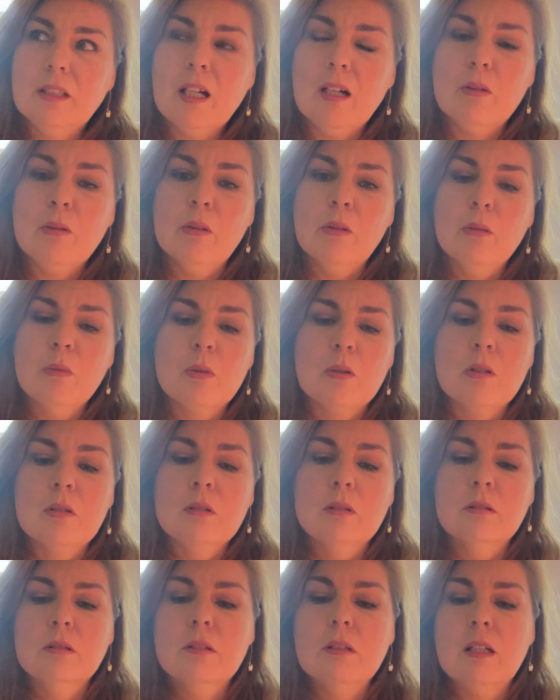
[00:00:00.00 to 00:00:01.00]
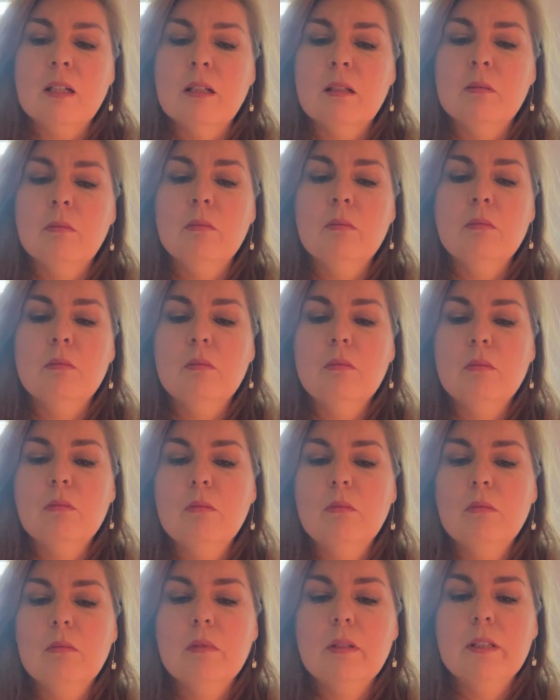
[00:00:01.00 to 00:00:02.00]
out in the world. Um,
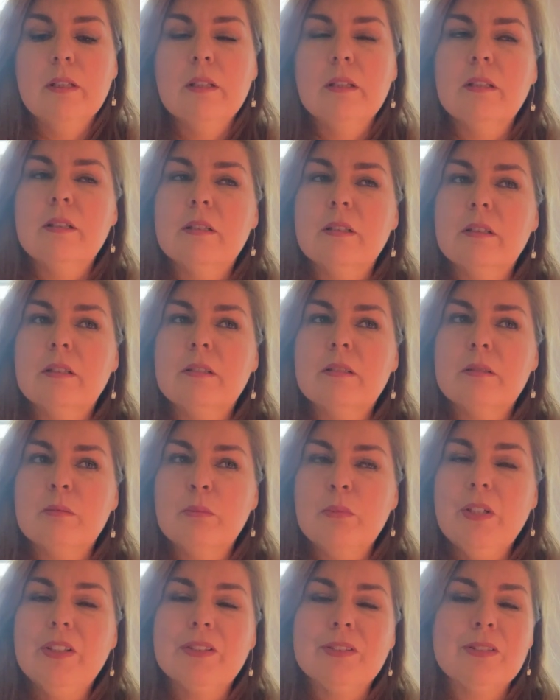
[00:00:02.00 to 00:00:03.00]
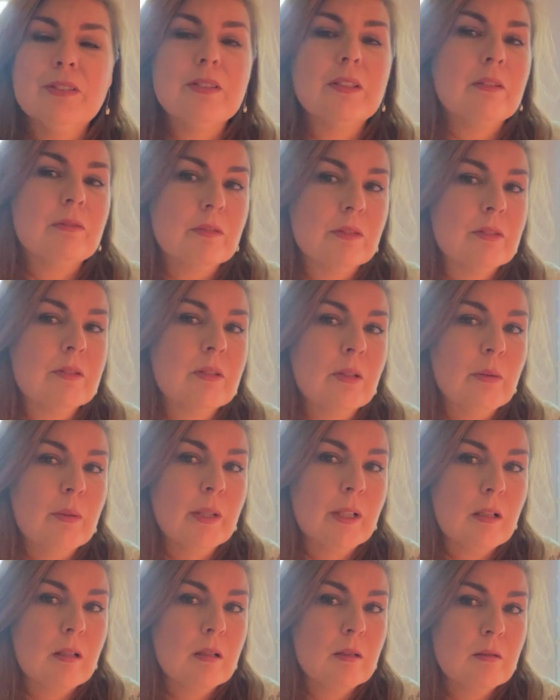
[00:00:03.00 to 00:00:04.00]
it, it, some weird stuff is
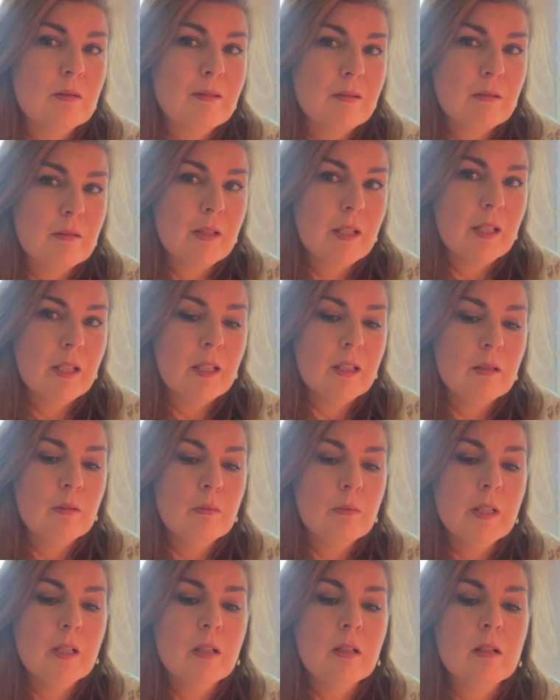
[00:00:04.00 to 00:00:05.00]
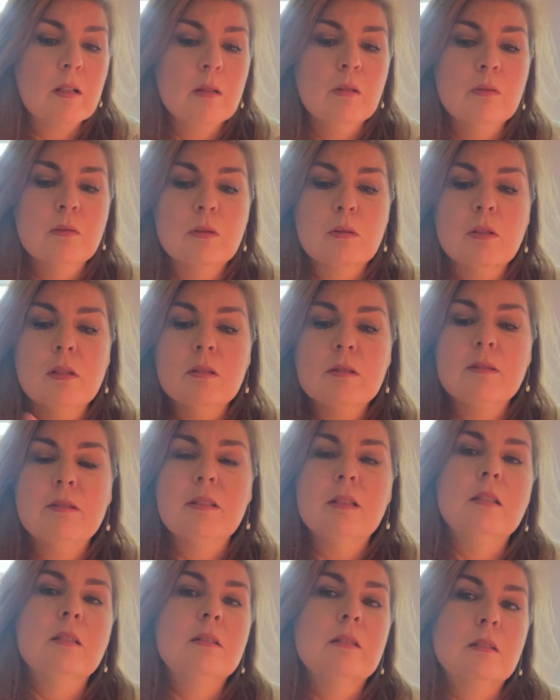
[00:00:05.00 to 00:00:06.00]
going on, okay? We are overall
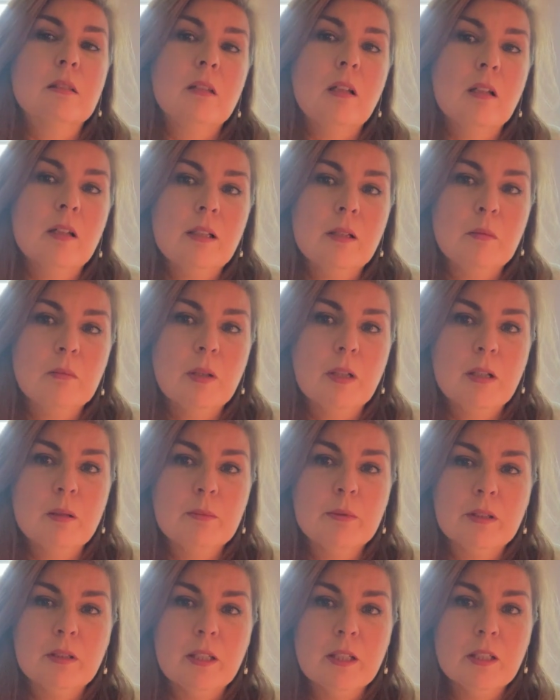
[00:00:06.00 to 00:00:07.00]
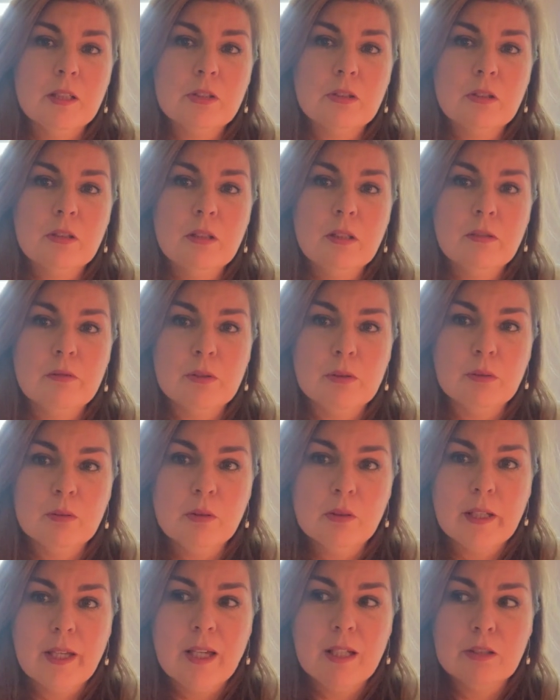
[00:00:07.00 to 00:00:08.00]
seeing a decline in population if you
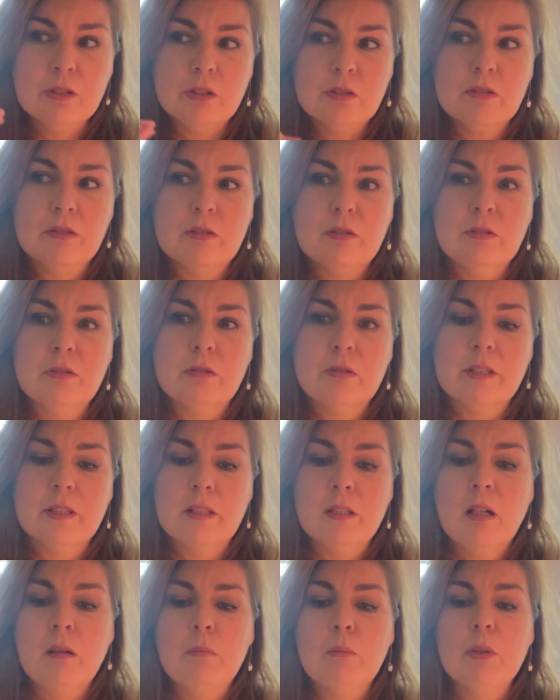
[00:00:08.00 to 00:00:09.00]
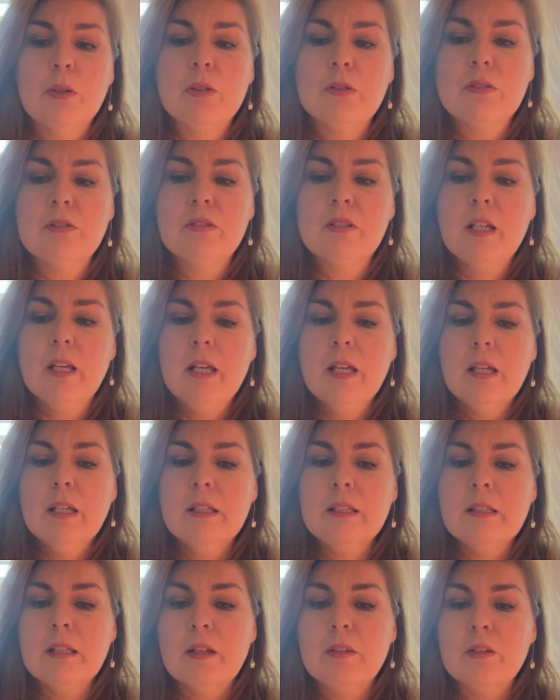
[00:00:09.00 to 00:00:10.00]
look at just the strict numbers,
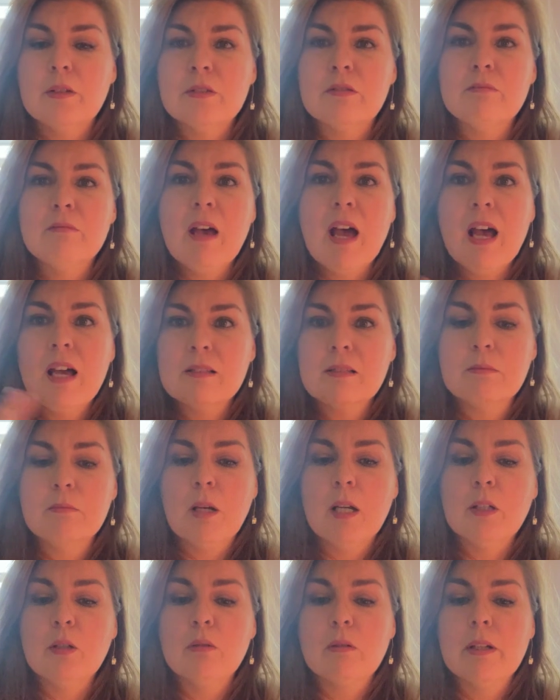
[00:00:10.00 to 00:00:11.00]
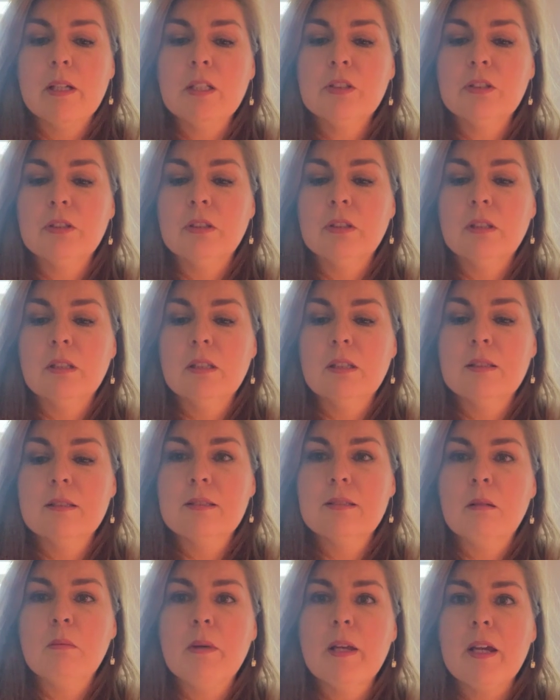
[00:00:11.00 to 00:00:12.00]
yet there's mass migration in
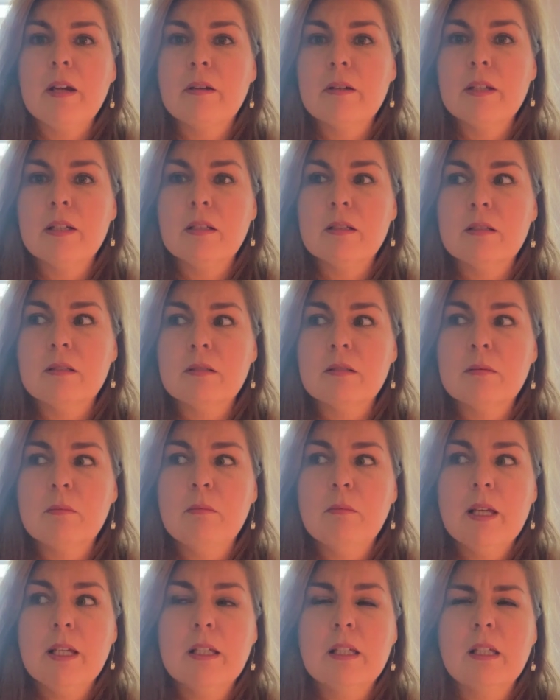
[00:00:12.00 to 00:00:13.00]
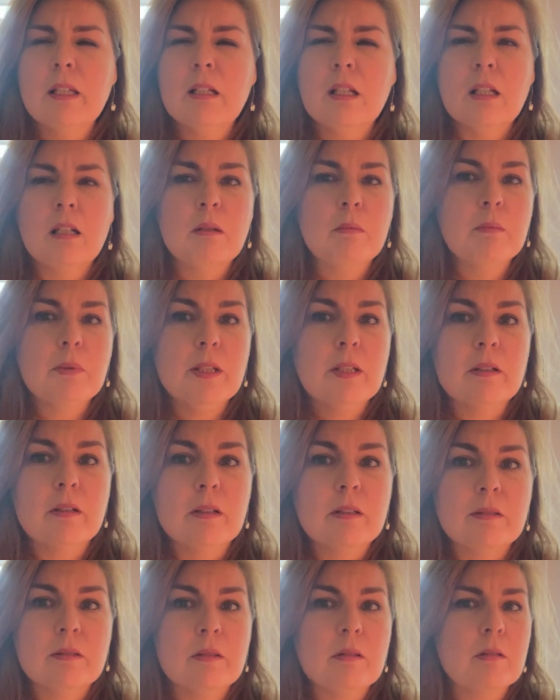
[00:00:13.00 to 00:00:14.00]
some areas, making it appear
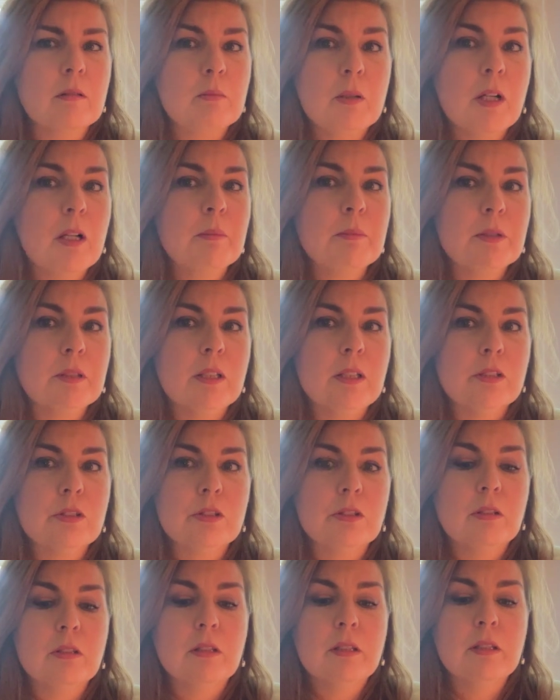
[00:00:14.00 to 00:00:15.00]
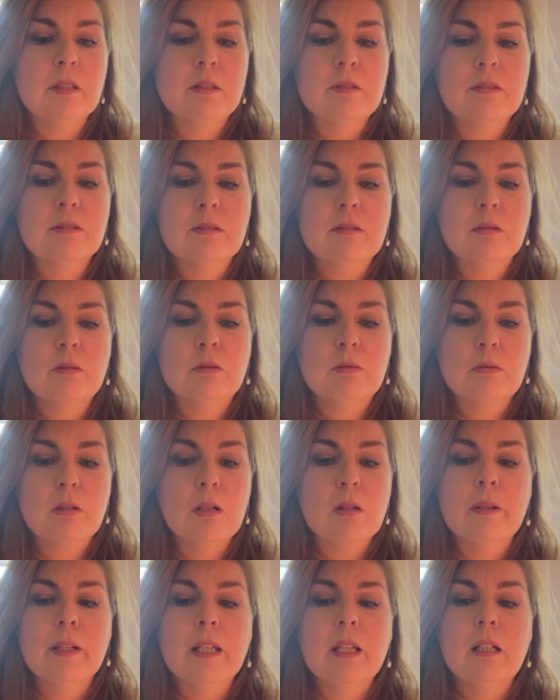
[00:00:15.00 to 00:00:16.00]
as though the population is
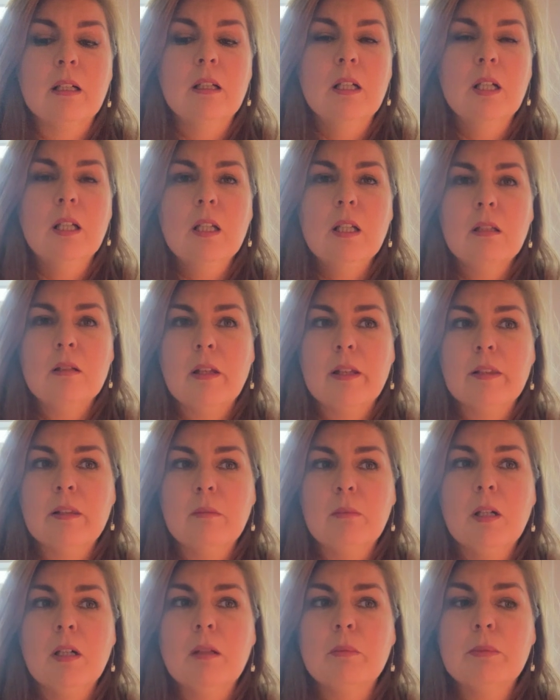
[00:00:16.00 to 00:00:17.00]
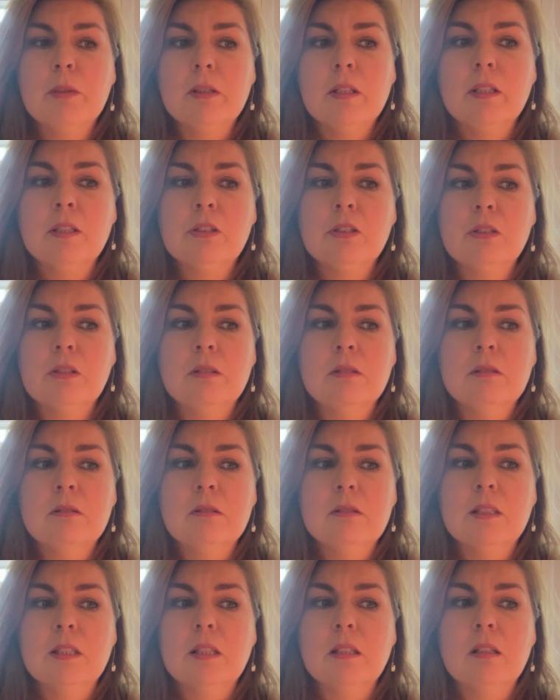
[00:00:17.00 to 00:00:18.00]
growing, like the population
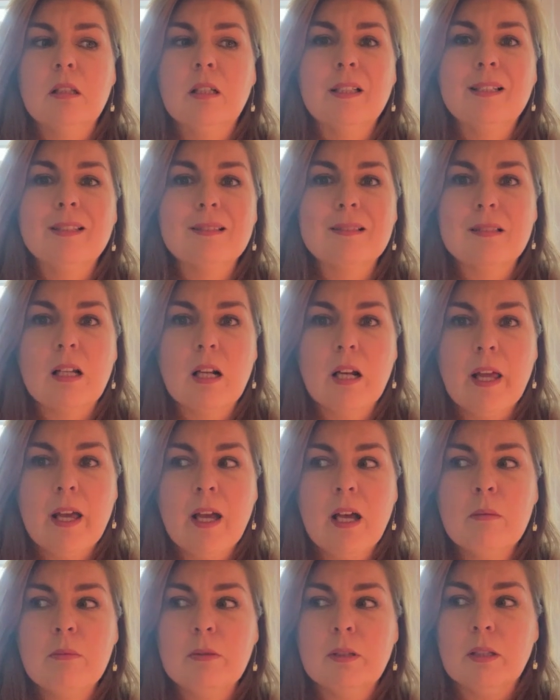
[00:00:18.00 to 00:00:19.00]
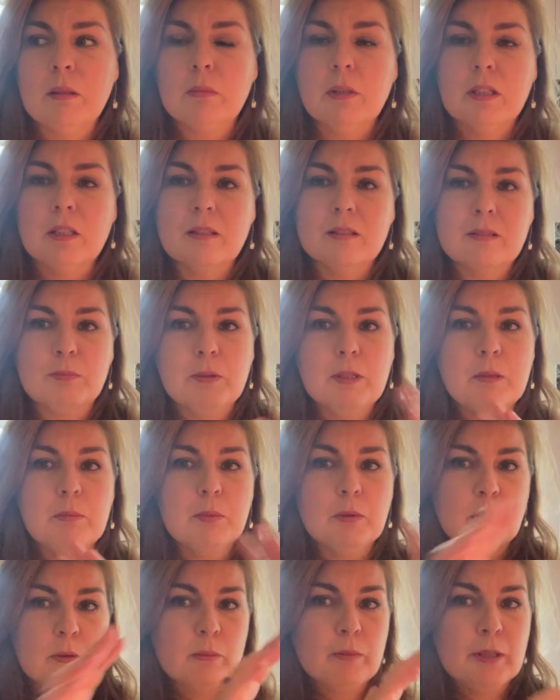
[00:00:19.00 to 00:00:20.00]
decline is not happening because
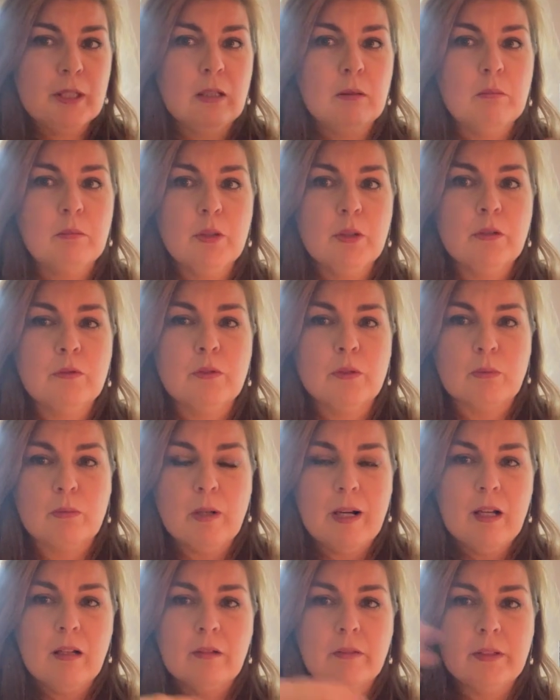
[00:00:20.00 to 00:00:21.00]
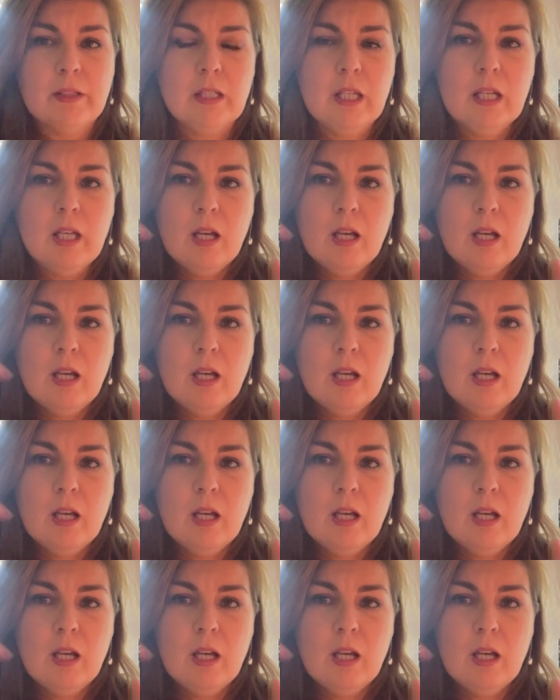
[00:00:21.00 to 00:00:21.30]
people are being moved around.